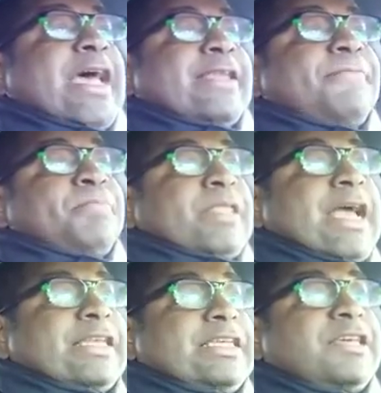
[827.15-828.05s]
And
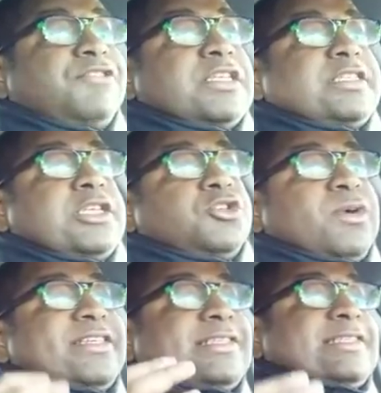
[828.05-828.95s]
even in
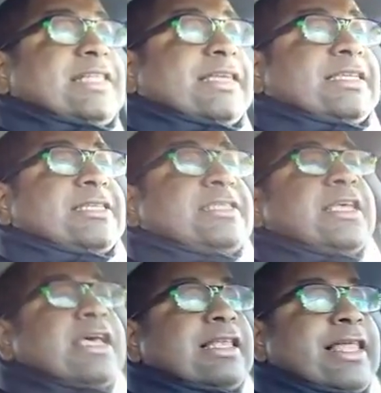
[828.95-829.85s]
situations like this,
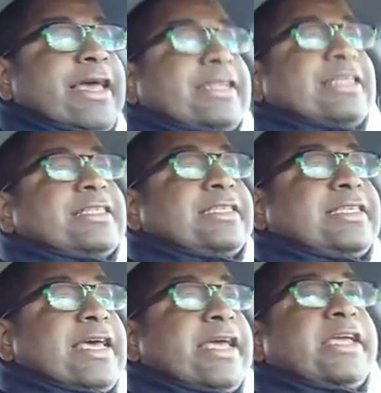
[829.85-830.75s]
like let's
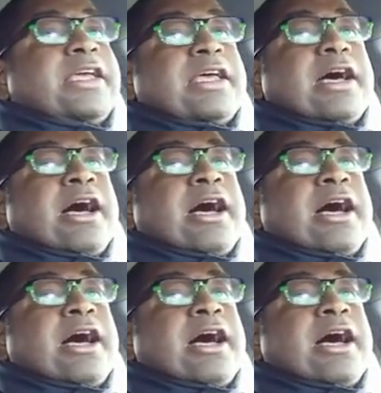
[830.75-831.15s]
say,